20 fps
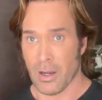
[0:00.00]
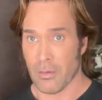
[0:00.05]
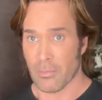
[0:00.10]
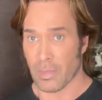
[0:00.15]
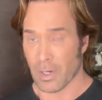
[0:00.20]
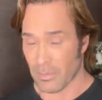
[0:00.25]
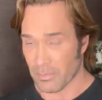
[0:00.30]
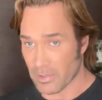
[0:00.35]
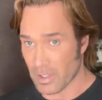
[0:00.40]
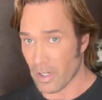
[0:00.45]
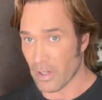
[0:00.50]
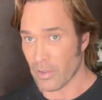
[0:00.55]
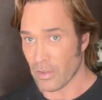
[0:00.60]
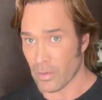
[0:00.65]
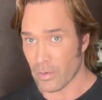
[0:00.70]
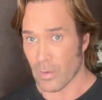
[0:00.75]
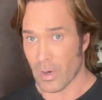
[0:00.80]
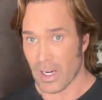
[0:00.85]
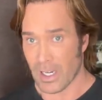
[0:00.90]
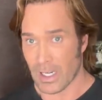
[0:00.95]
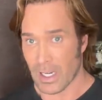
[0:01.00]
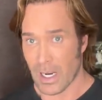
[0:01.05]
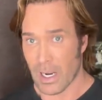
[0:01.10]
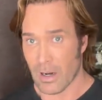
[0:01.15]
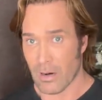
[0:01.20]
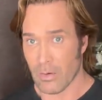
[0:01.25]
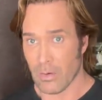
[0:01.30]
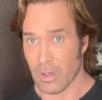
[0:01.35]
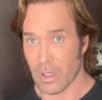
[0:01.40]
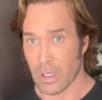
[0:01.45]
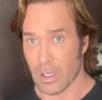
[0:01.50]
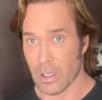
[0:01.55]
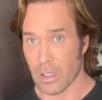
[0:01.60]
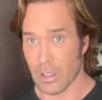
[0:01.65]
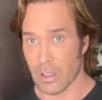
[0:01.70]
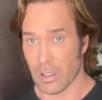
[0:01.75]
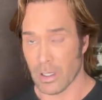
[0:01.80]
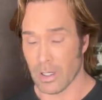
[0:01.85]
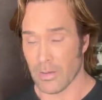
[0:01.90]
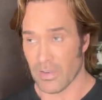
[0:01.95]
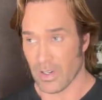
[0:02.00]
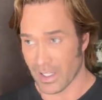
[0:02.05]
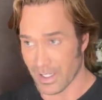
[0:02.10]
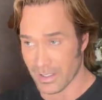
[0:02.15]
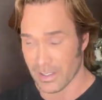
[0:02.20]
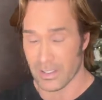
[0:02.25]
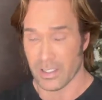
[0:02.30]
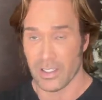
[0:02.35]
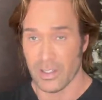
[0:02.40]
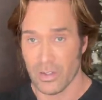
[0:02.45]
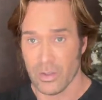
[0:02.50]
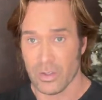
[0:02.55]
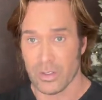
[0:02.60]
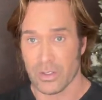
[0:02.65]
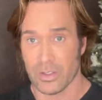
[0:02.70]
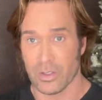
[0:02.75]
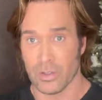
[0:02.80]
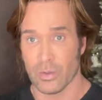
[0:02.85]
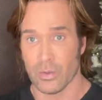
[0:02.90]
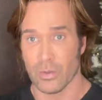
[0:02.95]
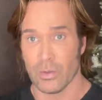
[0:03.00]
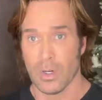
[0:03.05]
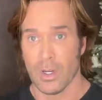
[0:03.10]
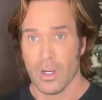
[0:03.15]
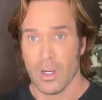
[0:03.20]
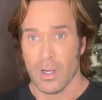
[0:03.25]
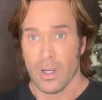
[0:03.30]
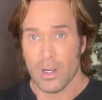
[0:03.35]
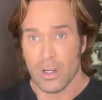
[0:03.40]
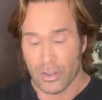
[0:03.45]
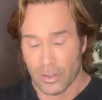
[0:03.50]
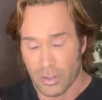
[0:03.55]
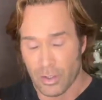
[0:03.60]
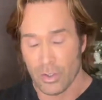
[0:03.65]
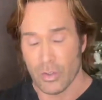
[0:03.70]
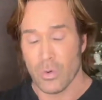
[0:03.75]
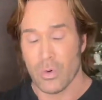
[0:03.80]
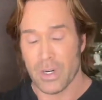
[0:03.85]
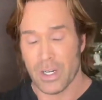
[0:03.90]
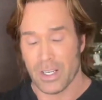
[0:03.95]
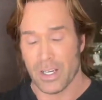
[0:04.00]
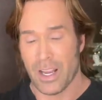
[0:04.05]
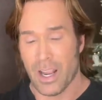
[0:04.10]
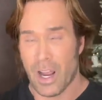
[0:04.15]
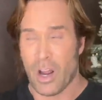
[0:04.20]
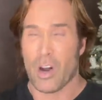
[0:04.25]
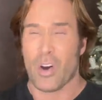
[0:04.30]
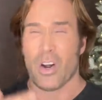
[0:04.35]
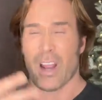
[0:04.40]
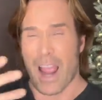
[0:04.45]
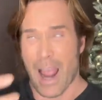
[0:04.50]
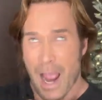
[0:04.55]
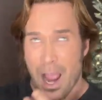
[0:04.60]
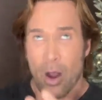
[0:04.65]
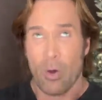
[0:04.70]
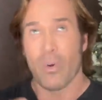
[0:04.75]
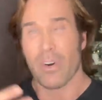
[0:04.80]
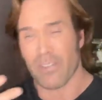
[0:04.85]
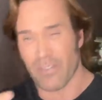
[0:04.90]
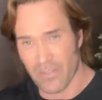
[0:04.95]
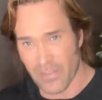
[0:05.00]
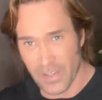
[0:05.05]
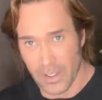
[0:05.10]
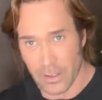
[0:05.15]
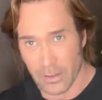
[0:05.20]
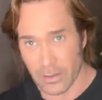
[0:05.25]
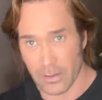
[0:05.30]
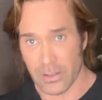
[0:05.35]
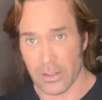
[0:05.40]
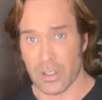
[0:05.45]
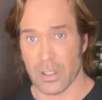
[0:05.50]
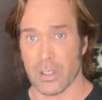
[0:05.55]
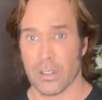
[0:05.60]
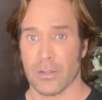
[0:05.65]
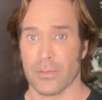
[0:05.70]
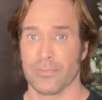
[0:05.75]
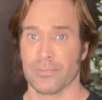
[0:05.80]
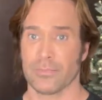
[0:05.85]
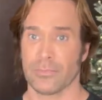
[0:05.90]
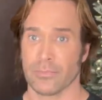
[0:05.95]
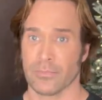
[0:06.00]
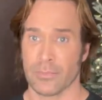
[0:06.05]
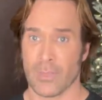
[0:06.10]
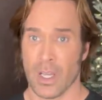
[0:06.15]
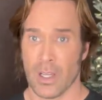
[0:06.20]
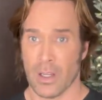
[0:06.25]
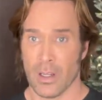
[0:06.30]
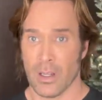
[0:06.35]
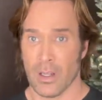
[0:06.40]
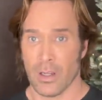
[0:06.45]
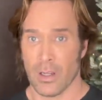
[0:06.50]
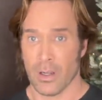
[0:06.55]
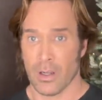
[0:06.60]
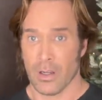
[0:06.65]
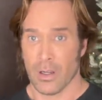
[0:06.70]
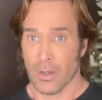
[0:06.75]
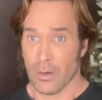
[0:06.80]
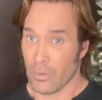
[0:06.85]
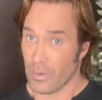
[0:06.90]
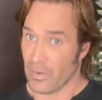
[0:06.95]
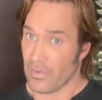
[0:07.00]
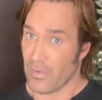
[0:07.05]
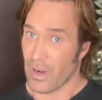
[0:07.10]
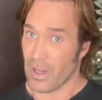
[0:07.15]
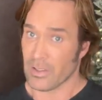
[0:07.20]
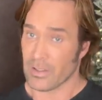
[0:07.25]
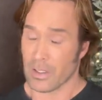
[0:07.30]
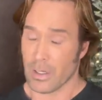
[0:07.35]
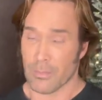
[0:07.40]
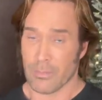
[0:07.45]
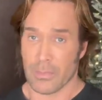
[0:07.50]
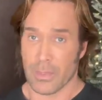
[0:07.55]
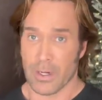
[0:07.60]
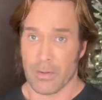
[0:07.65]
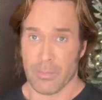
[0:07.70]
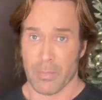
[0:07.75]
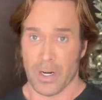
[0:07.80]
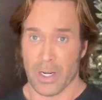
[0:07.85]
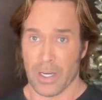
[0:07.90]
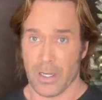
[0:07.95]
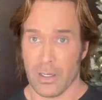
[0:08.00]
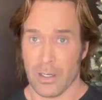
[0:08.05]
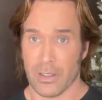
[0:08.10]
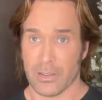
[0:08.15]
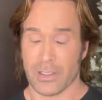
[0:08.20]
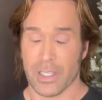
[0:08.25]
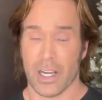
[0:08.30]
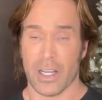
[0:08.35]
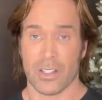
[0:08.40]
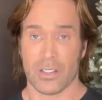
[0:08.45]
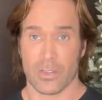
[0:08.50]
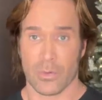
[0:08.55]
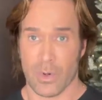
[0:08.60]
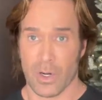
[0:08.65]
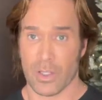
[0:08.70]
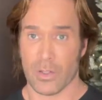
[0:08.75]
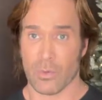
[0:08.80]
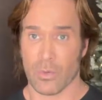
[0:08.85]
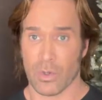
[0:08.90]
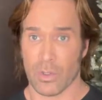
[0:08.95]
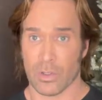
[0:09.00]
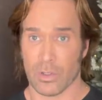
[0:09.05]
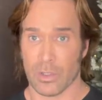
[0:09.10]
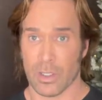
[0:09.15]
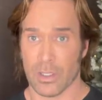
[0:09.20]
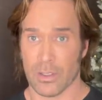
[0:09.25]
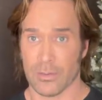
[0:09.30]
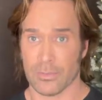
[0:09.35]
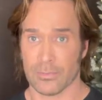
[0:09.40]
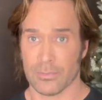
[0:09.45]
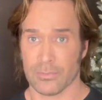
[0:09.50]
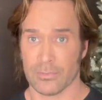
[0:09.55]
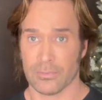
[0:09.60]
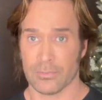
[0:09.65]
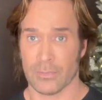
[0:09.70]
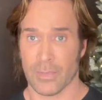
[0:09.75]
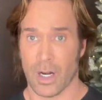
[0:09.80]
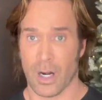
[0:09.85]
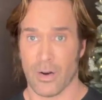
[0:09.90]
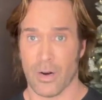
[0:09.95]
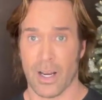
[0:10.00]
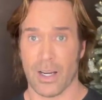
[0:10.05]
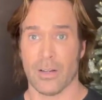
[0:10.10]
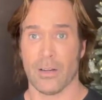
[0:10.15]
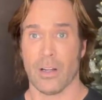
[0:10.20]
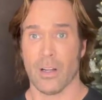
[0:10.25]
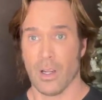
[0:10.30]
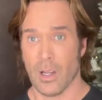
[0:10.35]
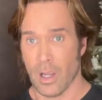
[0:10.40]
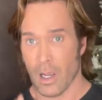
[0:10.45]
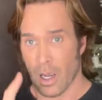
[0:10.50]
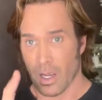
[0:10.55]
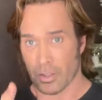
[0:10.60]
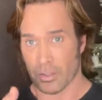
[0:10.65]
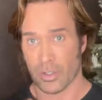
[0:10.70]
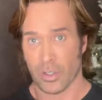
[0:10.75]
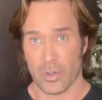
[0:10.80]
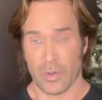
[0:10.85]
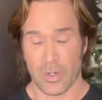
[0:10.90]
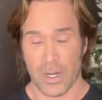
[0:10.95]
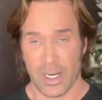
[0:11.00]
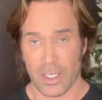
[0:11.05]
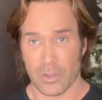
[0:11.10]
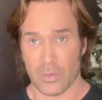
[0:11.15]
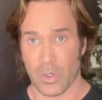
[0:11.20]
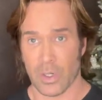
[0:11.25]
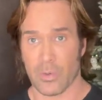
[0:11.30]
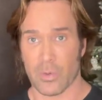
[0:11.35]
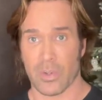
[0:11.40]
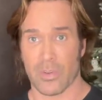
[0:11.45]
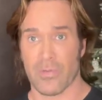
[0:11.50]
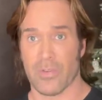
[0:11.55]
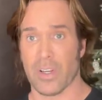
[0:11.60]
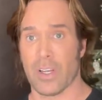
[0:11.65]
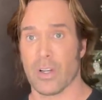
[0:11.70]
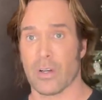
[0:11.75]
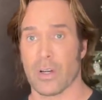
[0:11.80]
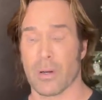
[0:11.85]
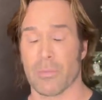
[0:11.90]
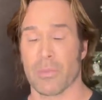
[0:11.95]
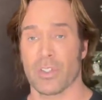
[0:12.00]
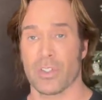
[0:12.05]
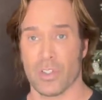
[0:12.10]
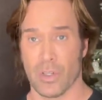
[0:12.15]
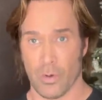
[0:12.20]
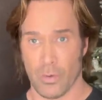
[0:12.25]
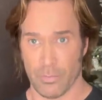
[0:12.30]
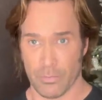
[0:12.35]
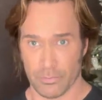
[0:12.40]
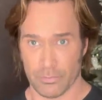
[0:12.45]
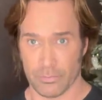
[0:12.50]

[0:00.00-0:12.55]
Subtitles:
But I'm telling you right now, if it continues to do it how it feels, we found something there, buddy. Titans around the world. All right. I'll see you next week with video number 2.